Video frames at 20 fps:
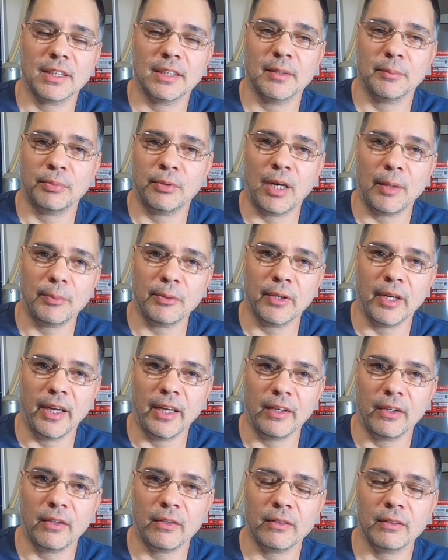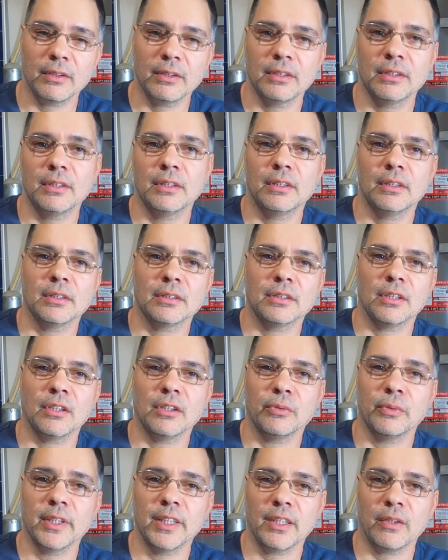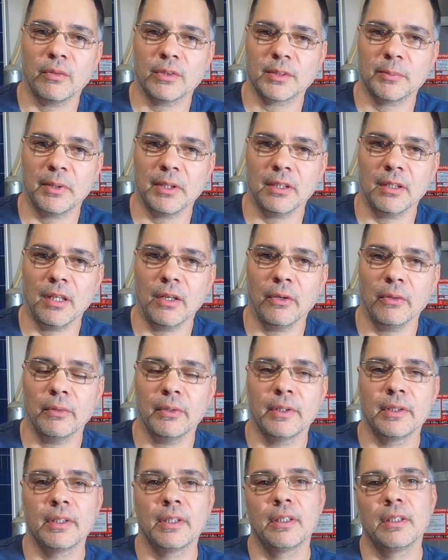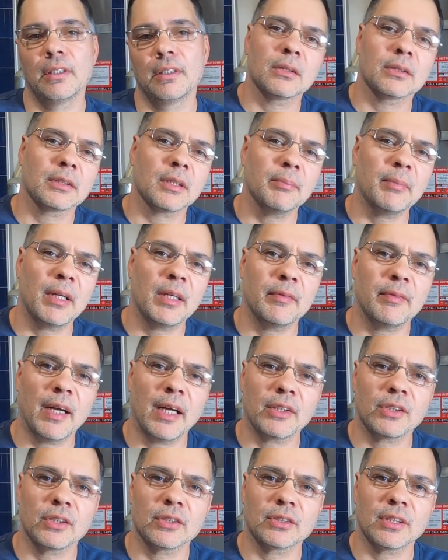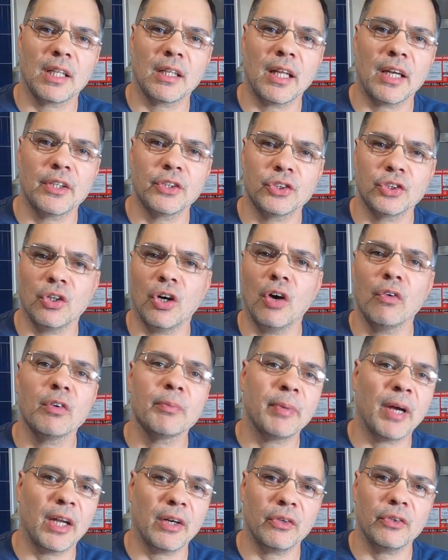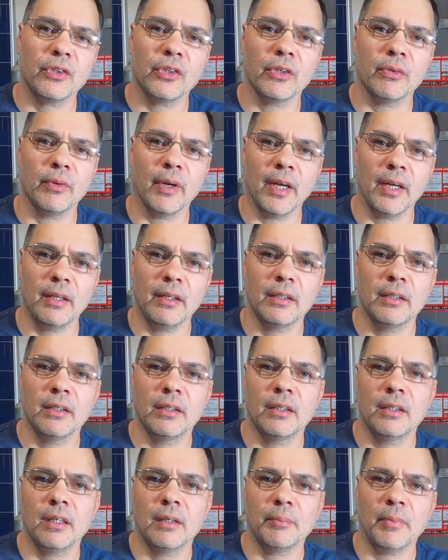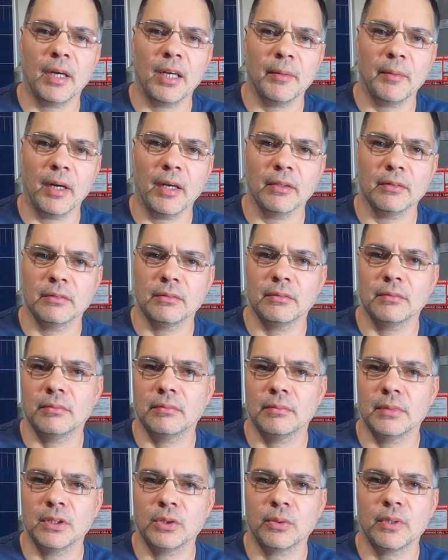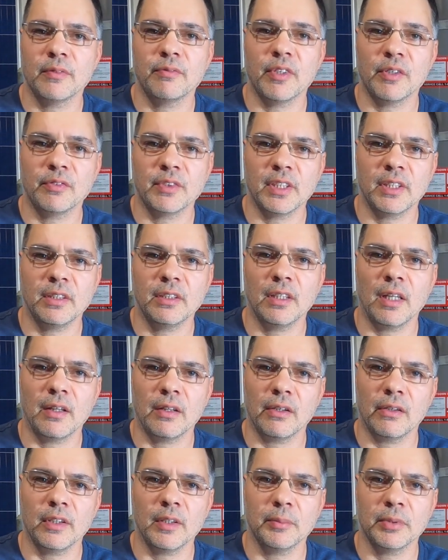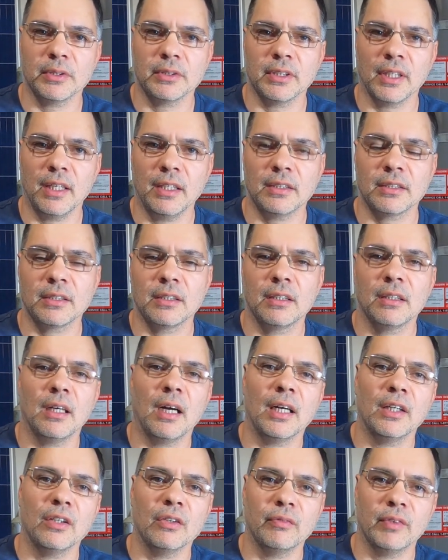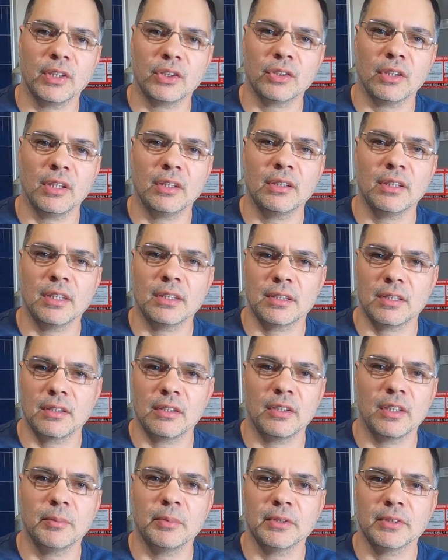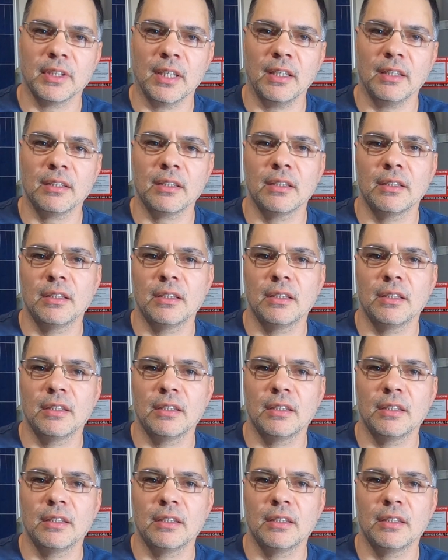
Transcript: at the proper angle, so the reading was a bit low. So some manufacturers allow you to overpanel your array by about between 15 and 30%. I know Victron does 30%.